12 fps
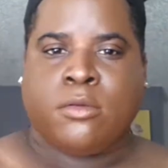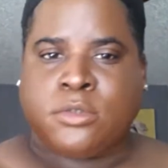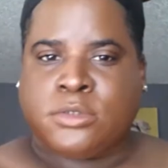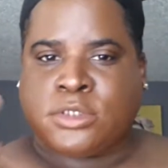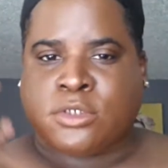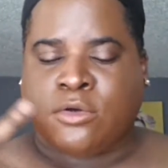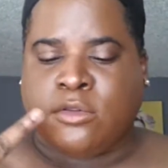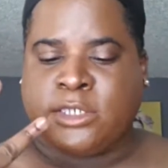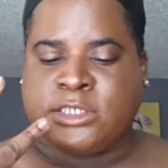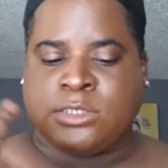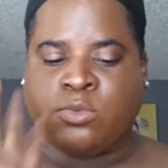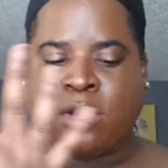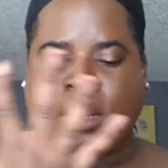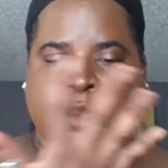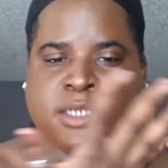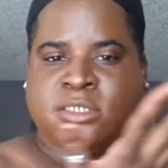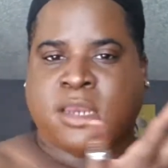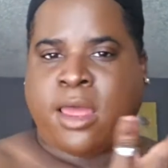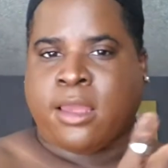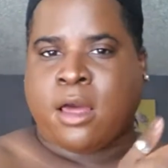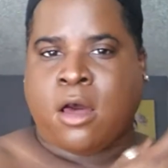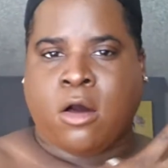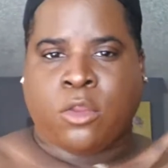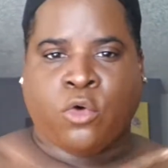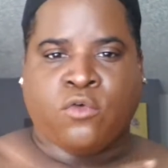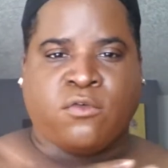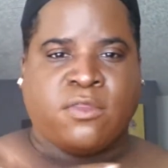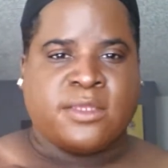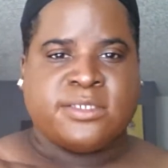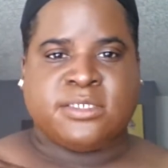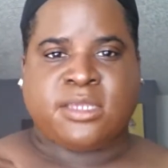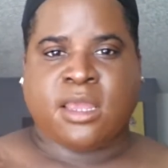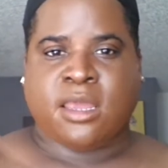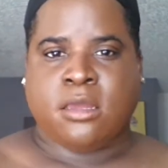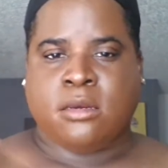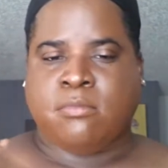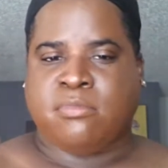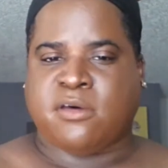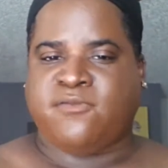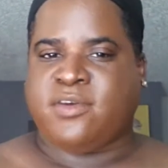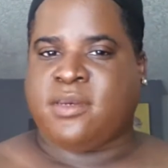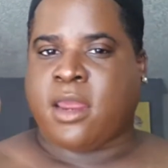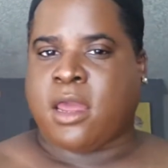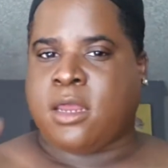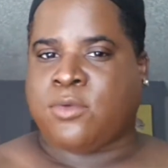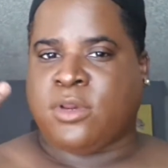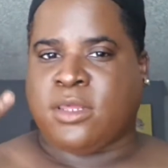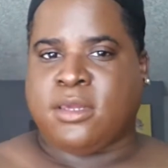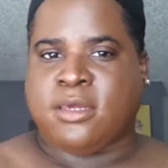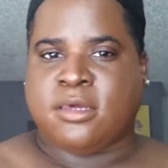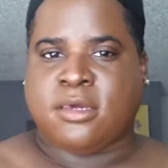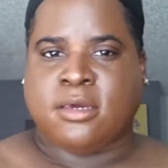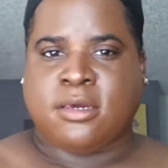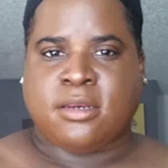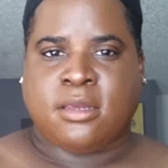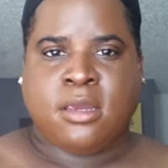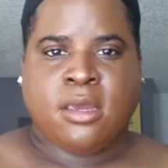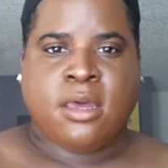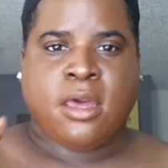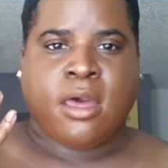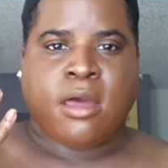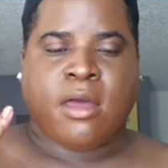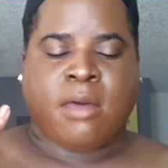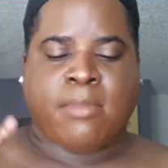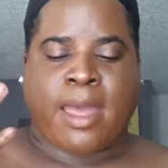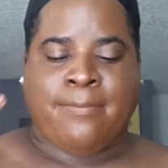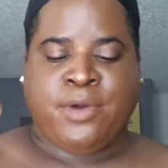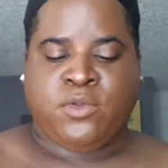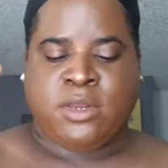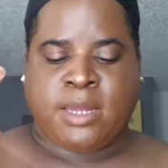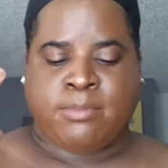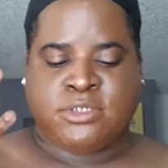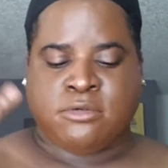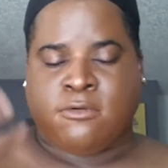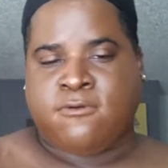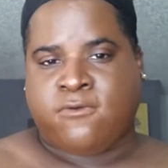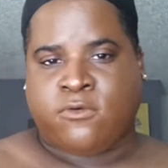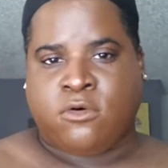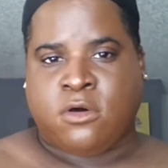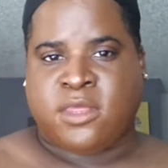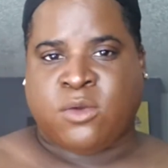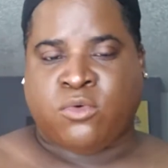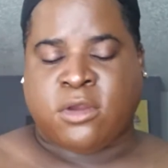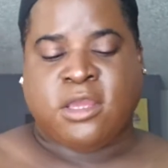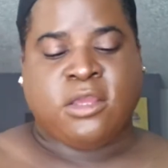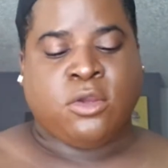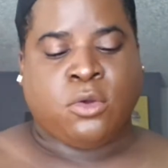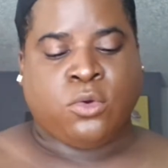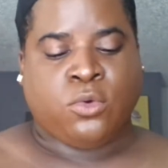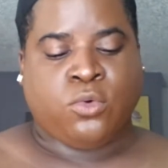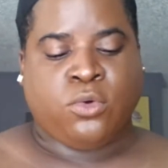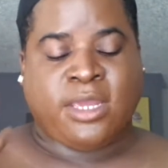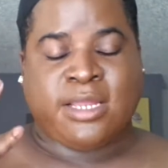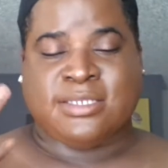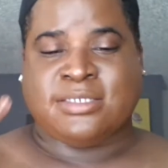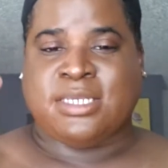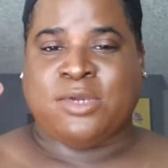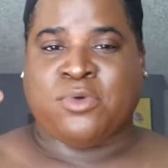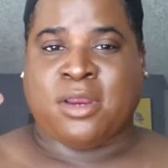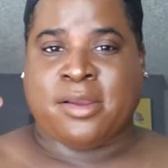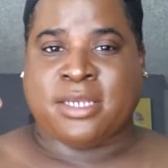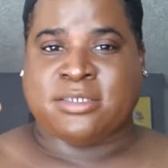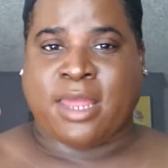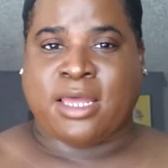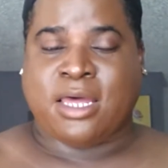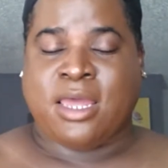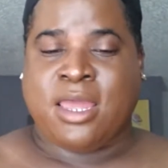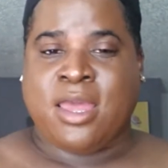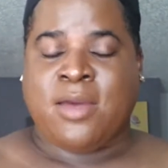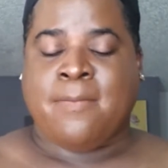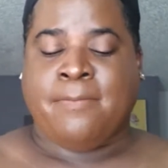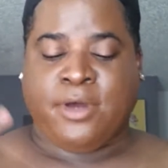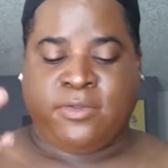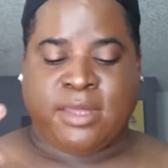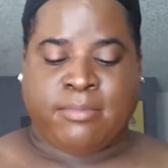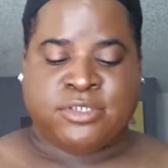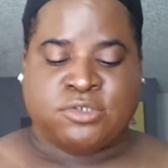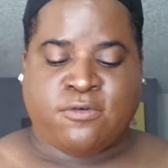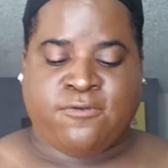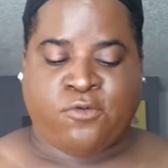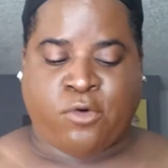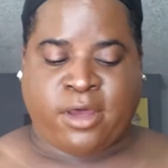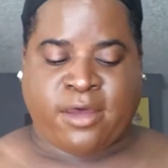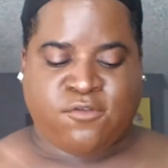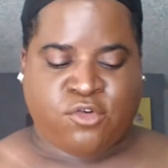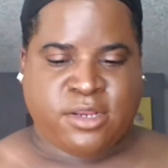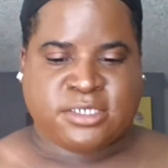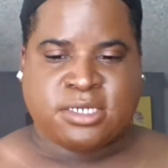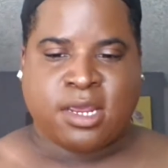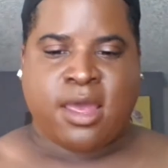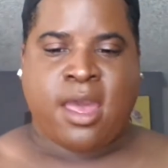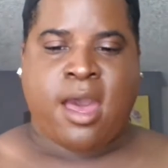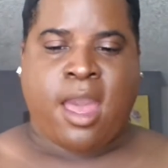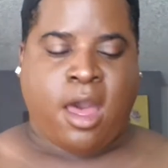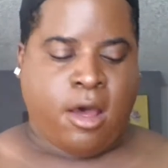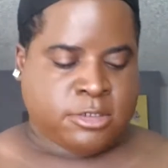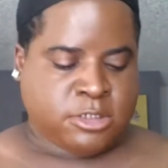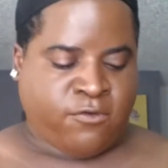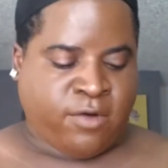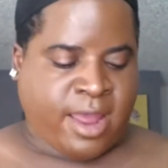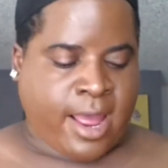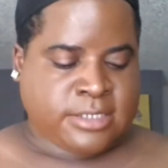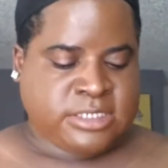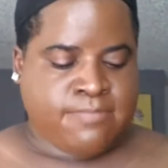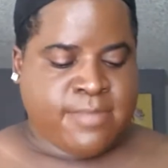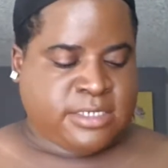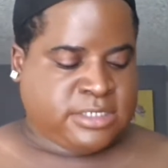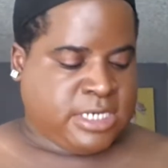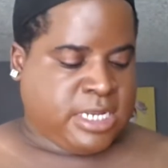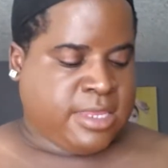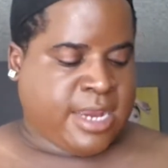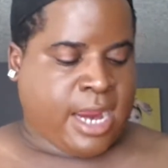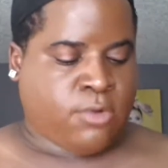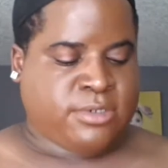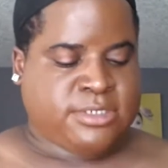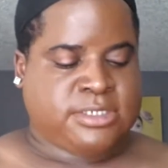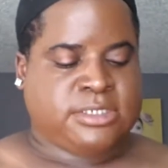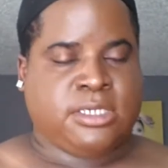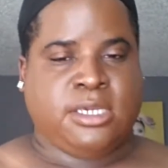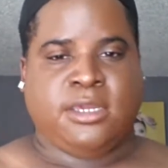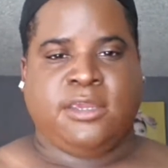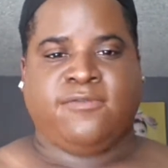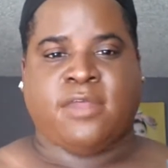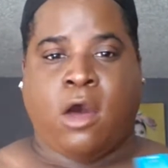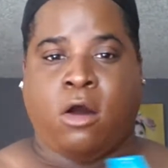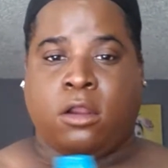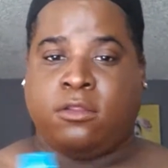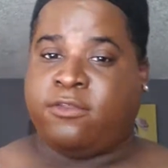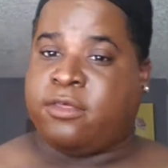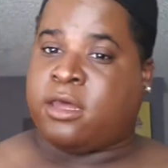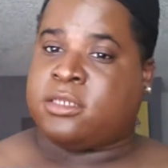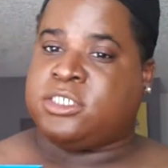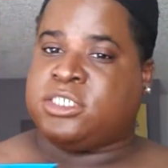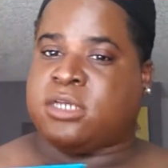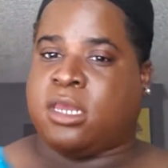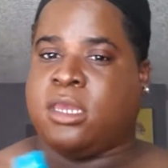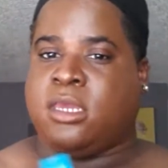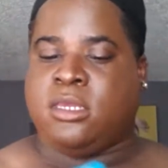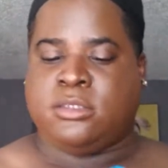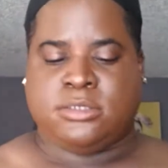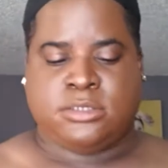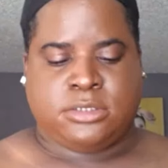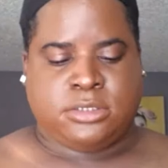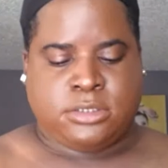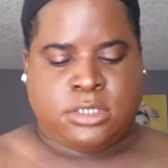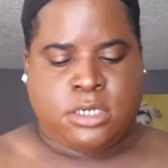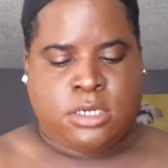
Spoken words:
So this is what it looks like all over the skin, buffed down really good. I build it up to a full, that way you can see what it looks like built up to a full coverage. I also forgot to mention that I received all of the shades.